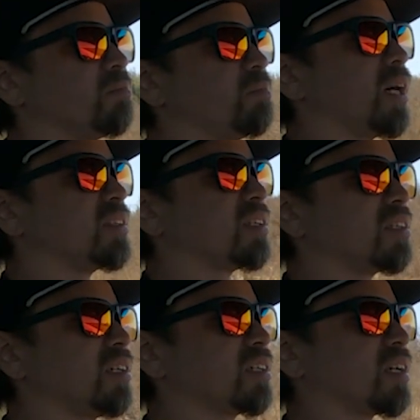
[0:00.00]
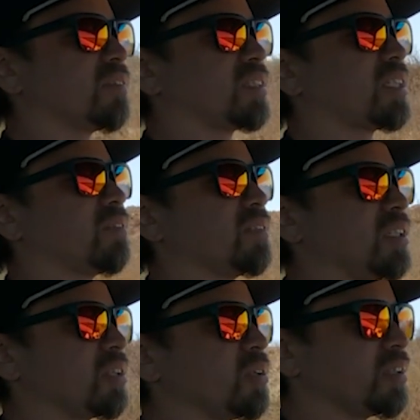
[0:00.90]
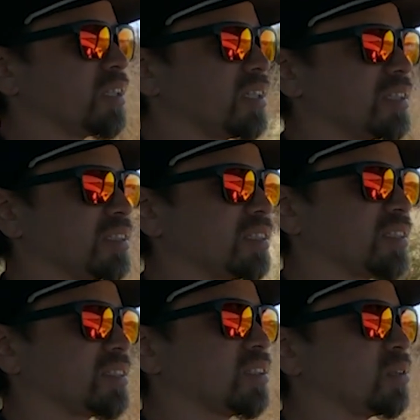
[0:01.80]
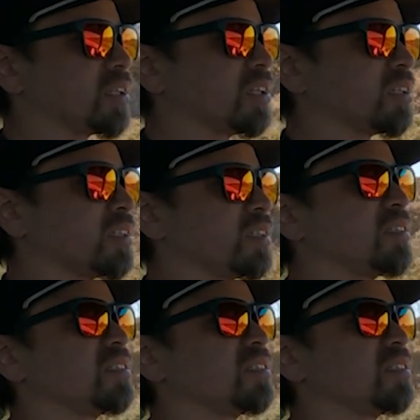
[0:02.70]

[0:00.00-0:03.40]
but the look of a 70 Cuda is just so killer.